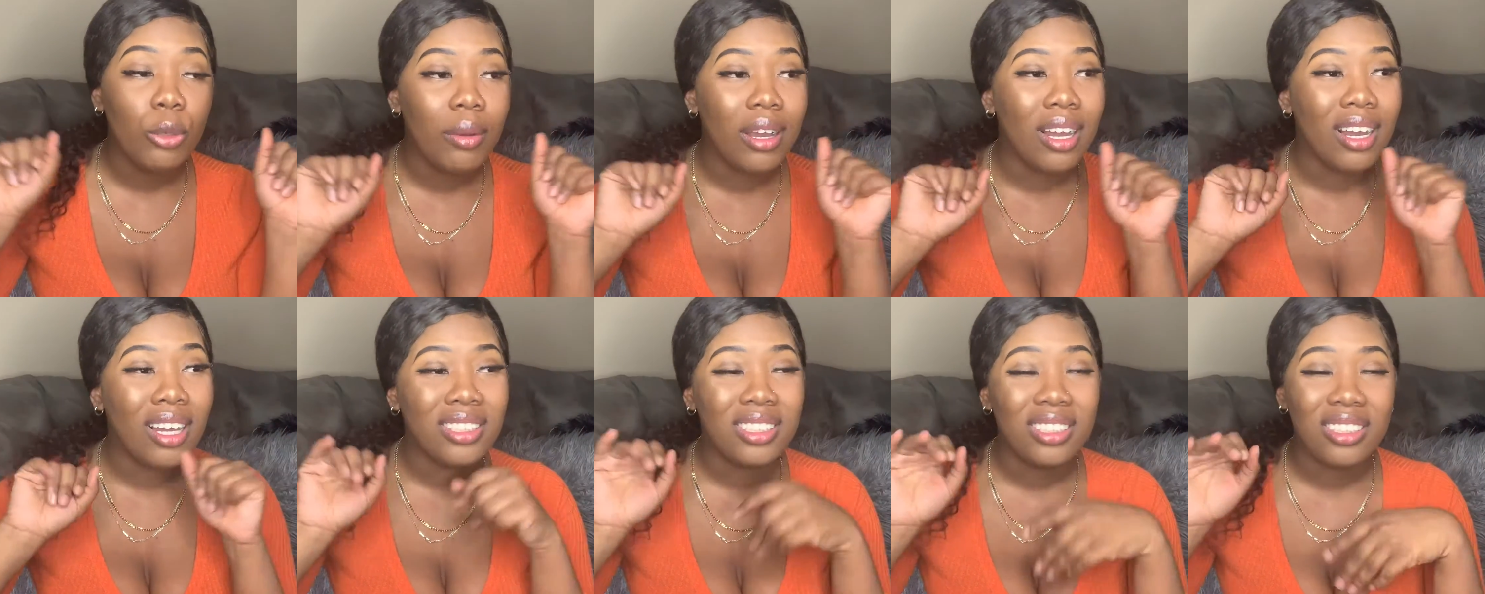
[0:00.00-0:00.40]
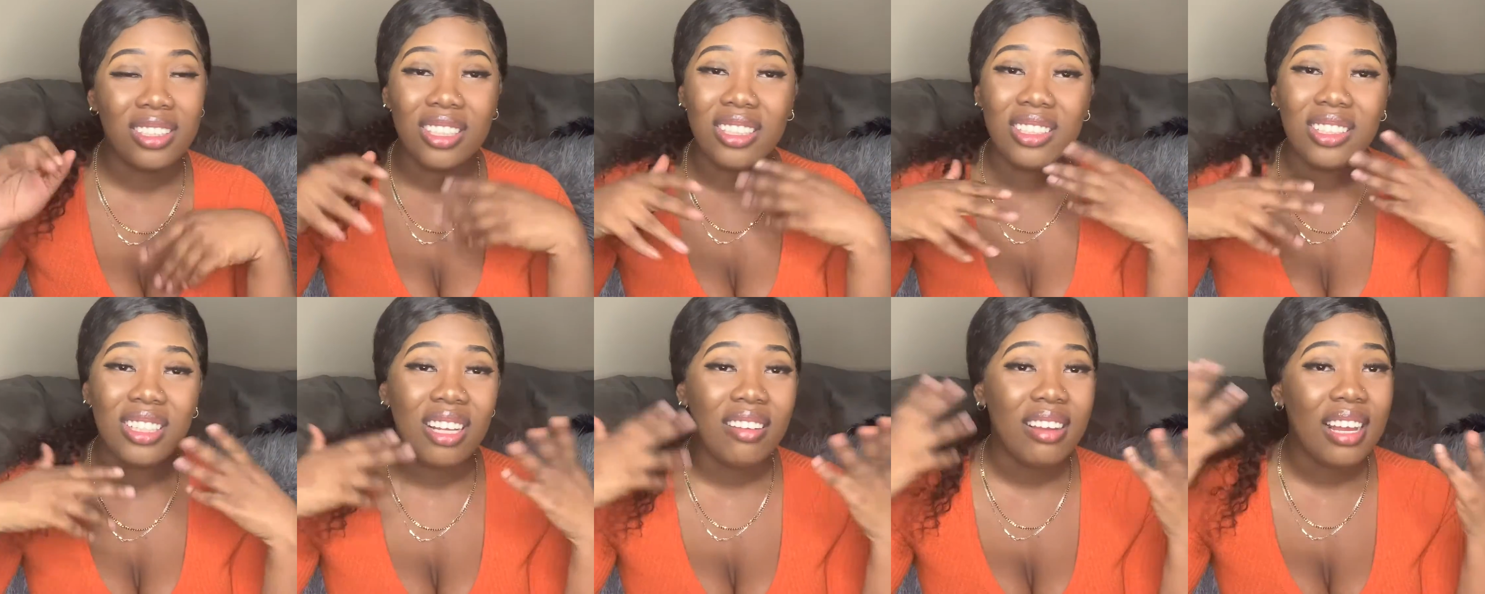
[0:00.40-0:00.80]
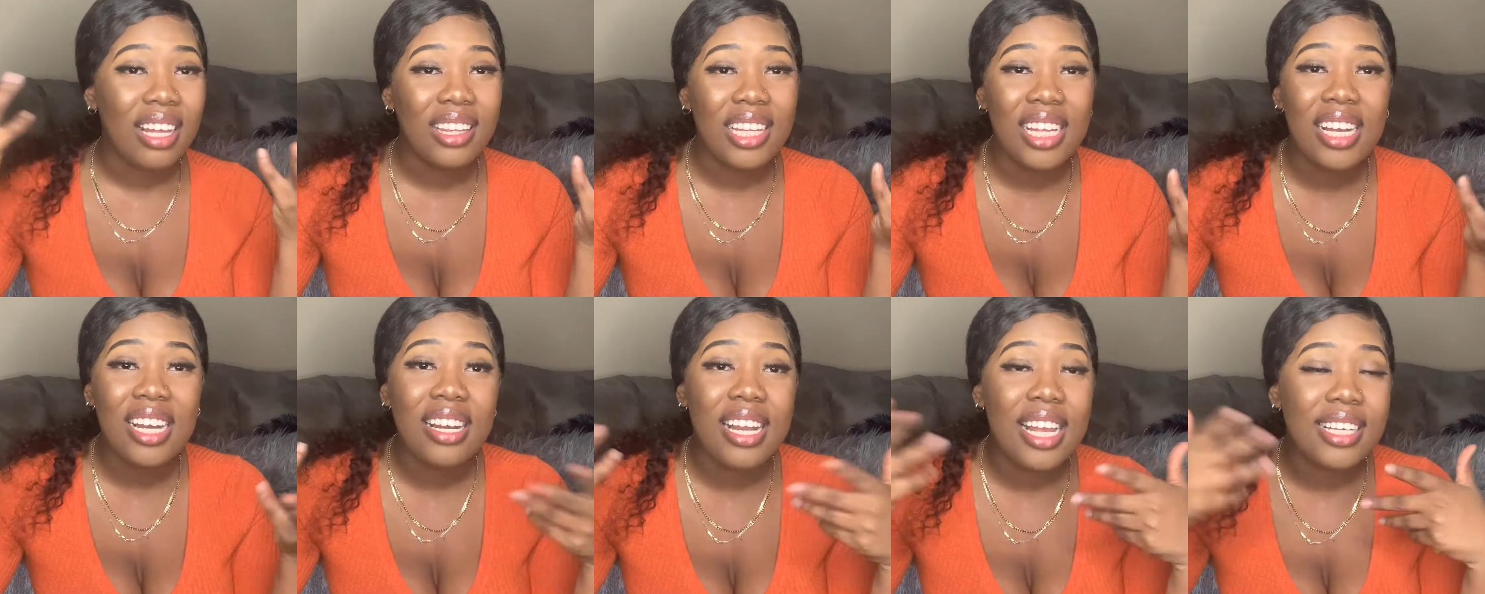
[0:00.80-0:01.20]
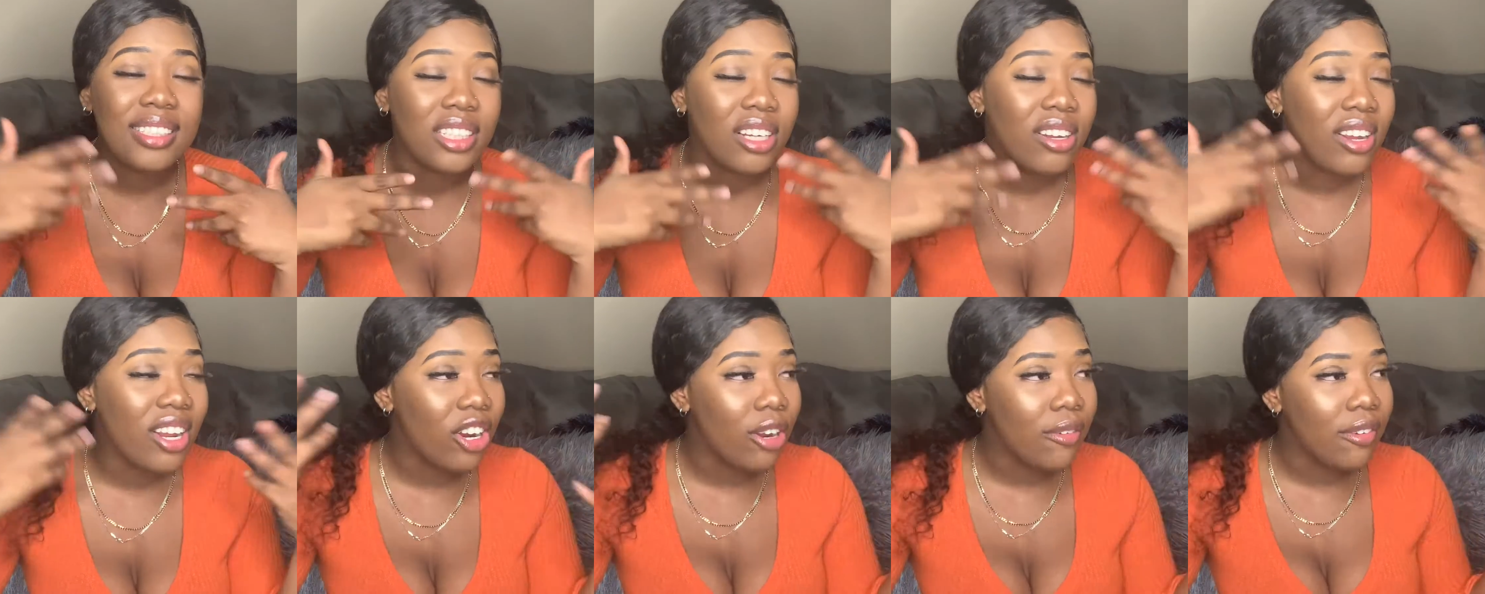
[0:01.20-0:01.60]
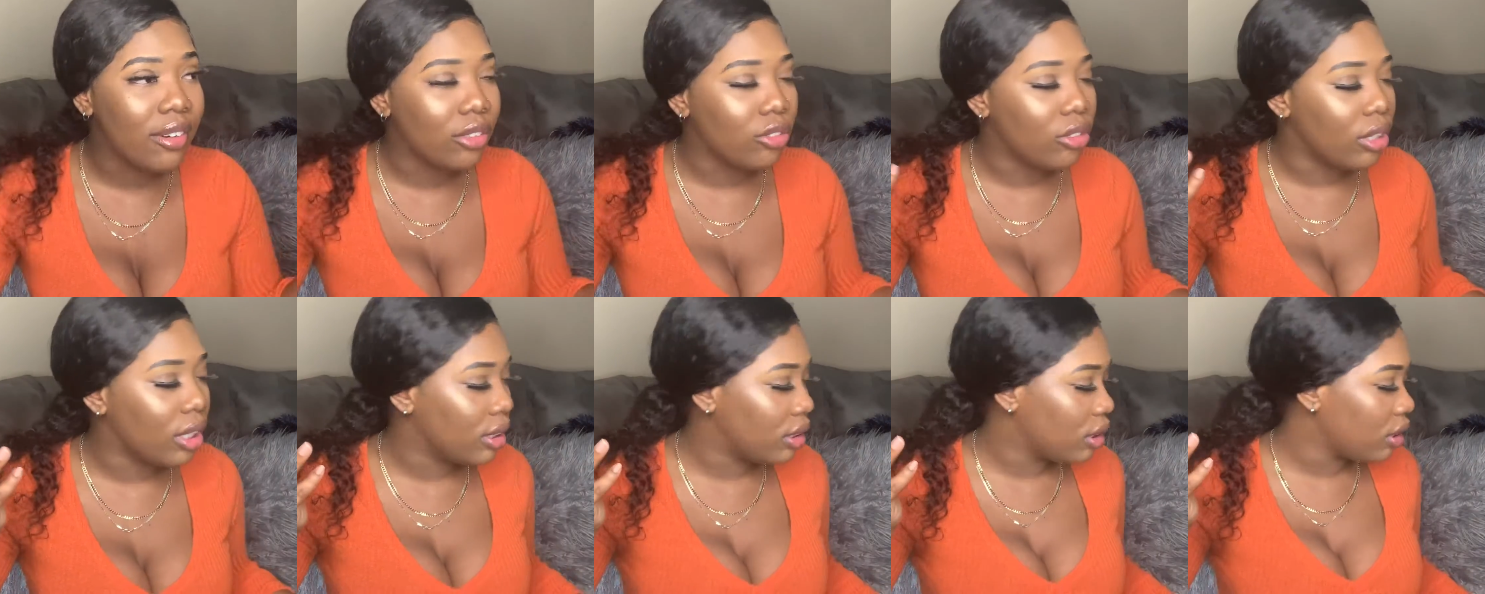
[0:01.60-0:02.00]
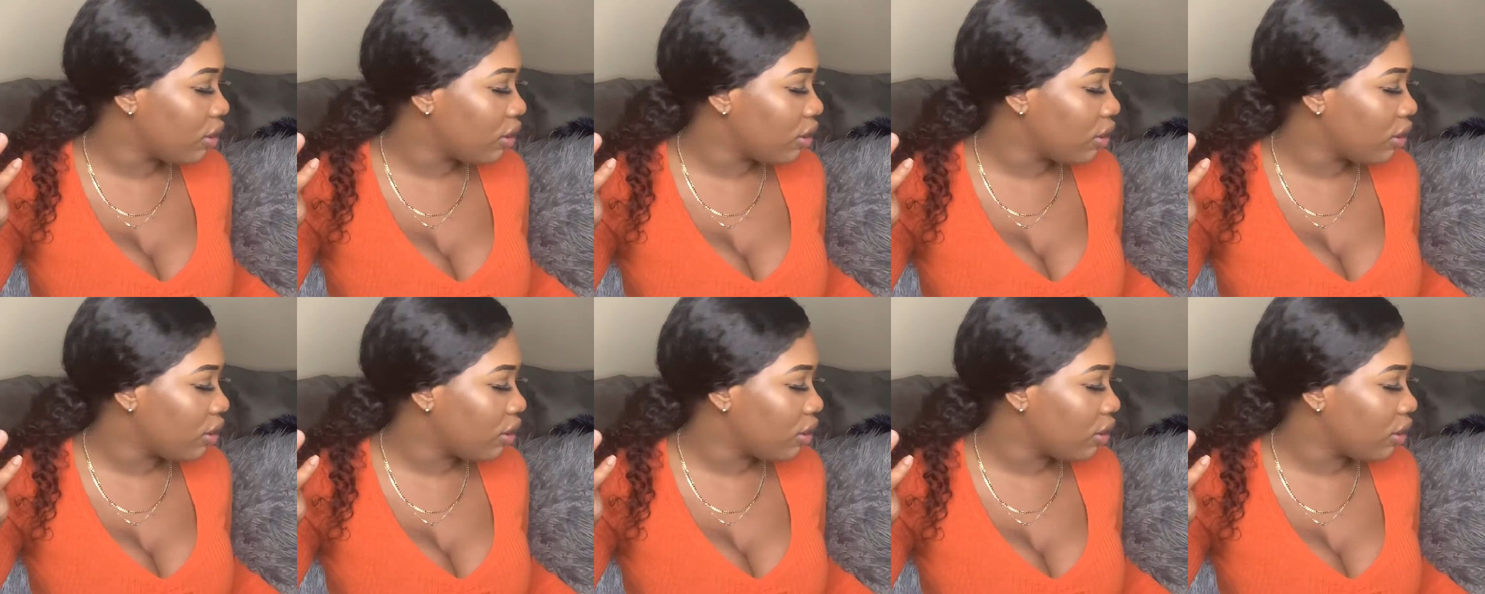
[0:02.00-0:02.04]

But the, the, I think the day security don't really do nothing.